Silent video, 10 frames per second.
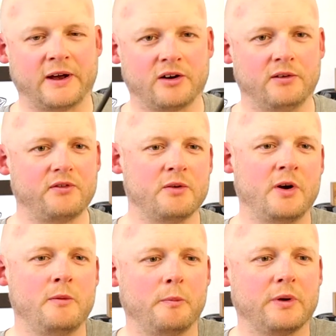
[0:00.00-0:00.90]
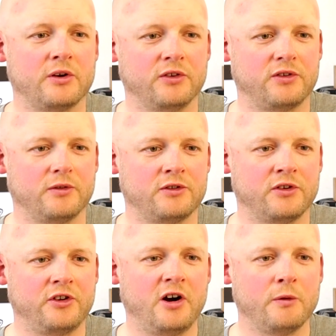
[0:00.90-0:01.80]
back on for the moment because to
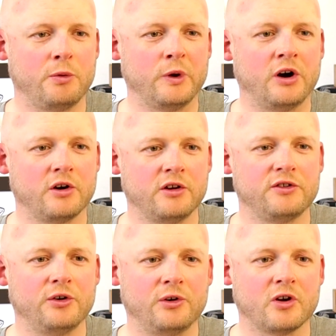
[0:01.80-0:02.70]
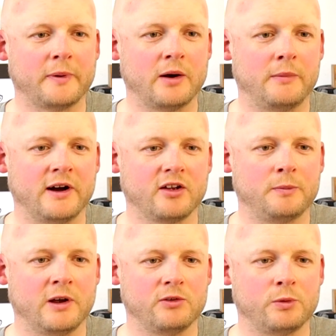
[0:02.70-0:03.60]
start with, we are going to talk about my
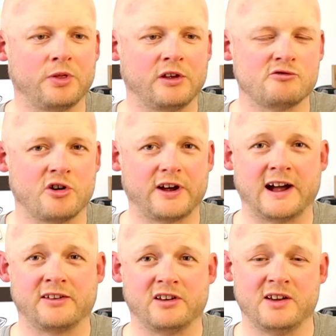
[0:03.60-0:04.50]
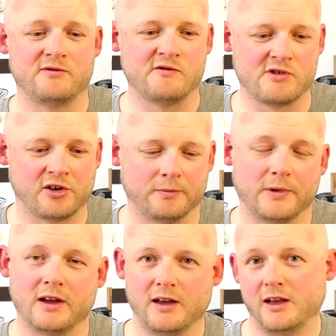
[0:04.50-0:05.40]
experience with this rod as a nymphing rod.
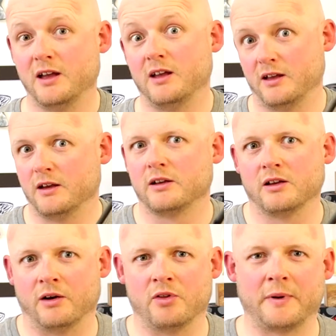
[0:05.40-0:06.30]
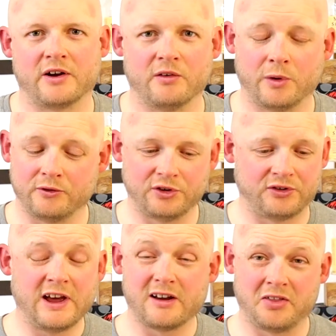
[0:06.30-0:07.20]
Off the back of what I've
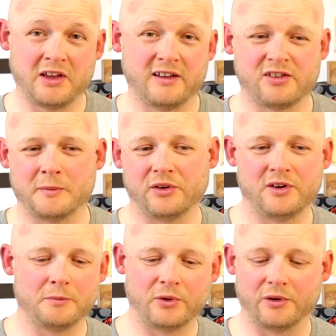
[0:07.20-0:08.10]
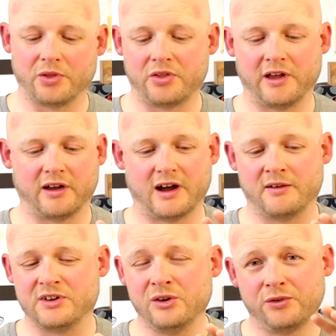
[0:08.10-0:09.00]
just said, I think it's the most important thing.
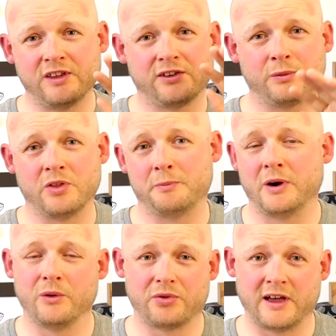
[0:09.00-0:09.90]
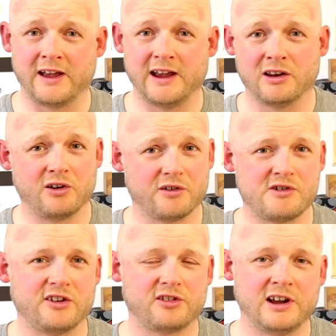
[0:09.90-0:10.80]
I've used this with both a longer
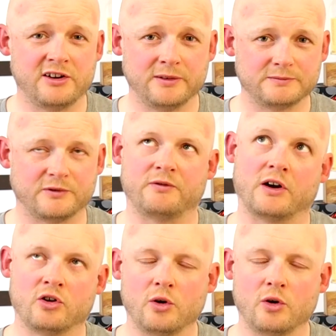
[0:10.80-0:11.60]
French leader, a